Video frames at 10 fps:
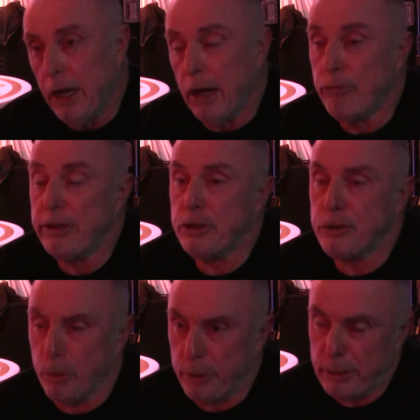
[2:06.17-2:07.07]
And Richard
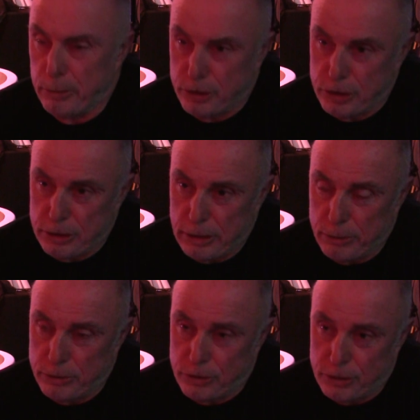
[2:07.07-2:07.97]
told me there was
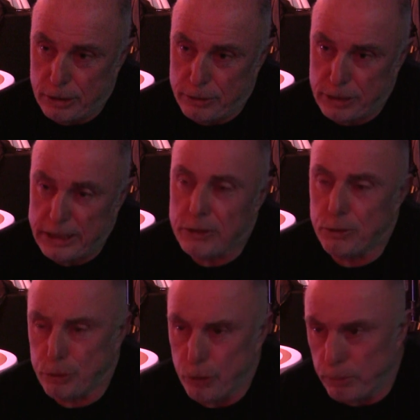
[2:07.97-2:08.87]

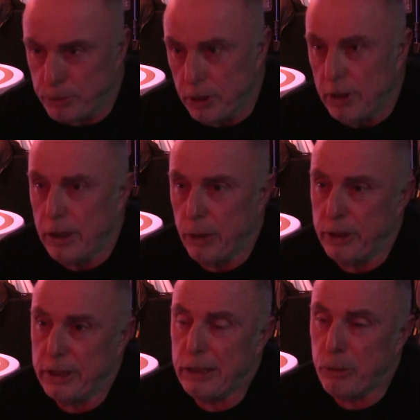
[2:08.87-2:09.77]
seasonal jobs
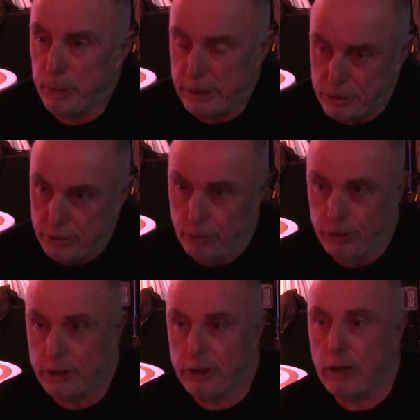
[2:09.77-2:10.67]
going at Gilby's
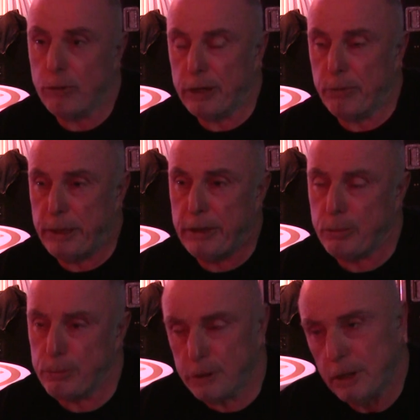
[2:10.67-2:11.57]
in the old
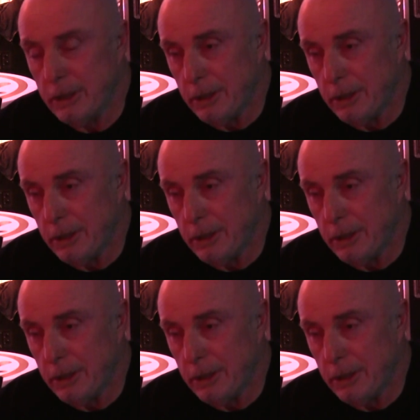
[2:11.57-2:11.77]
Pinnacles.